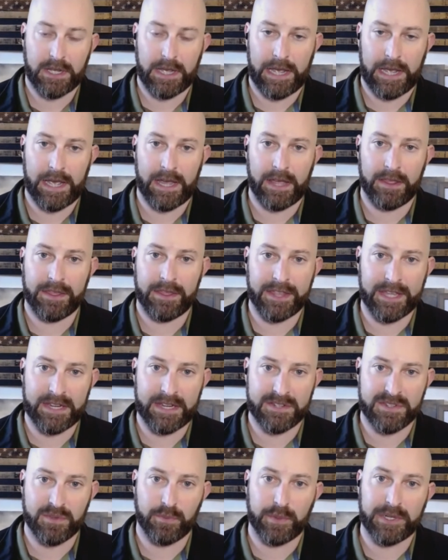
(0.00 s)
and
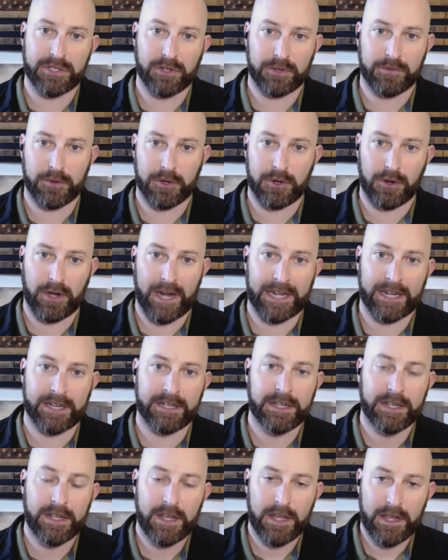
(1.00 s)
things that we took for
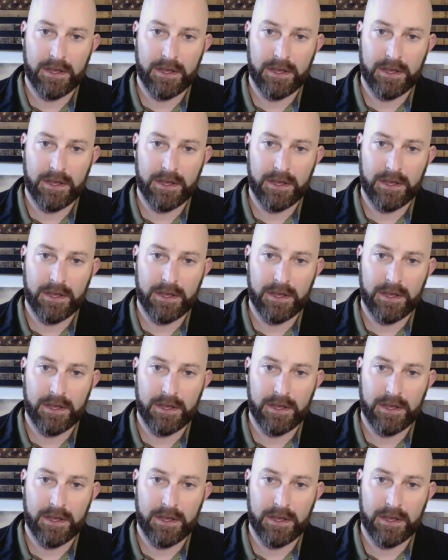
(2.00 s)
granted